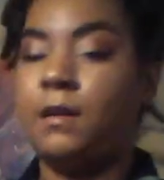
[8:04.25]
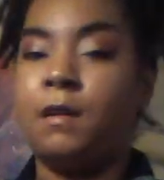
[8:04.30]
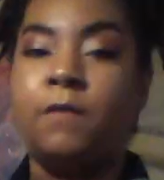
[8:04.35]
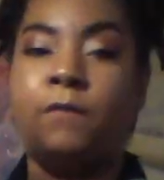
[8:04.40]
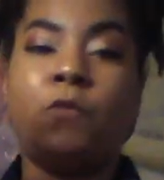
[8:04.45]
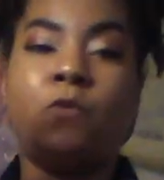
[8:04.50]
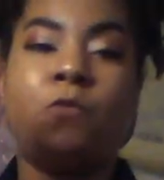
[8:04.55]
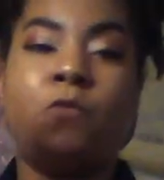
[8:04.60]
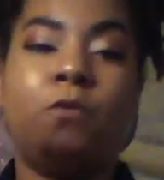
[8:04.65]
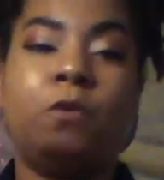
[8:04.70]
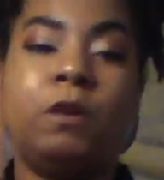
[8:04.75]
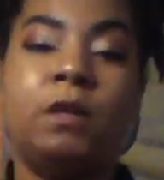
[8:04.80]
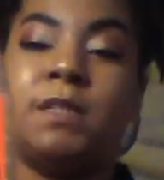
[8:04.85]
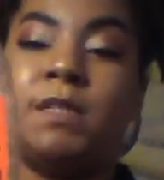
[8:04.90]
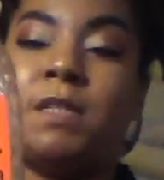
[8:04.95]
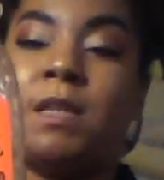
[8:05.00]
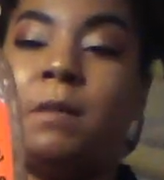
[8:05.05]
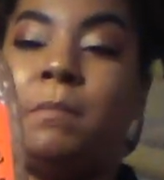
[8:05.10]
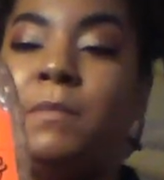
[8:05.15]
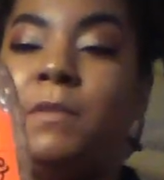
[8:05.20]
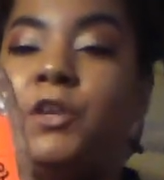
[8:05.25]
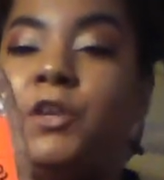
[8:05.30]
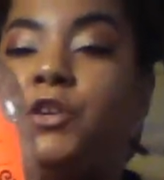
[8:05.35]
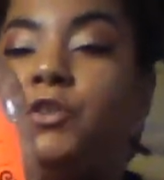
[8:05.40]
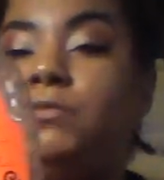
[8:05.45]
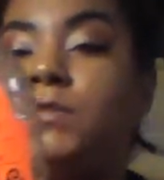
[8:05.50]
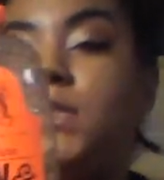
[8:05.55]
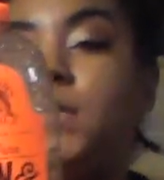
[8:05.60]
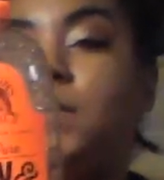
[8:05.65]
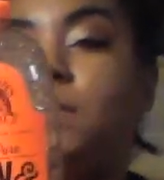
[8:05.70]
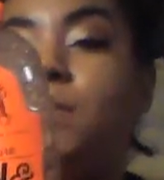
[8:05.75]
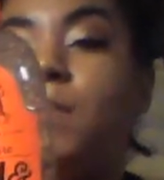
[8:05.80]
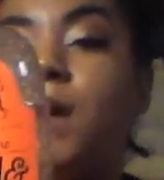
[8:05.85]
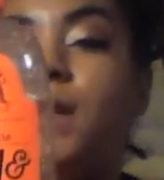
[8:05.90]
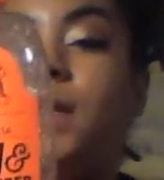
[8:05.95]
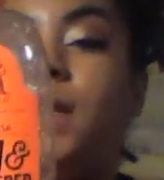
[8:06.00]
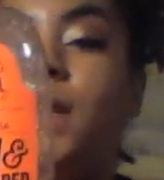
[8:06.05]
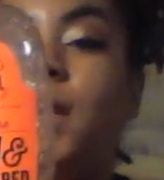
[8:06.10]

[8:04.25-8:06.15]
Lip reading: Of course, I'm using my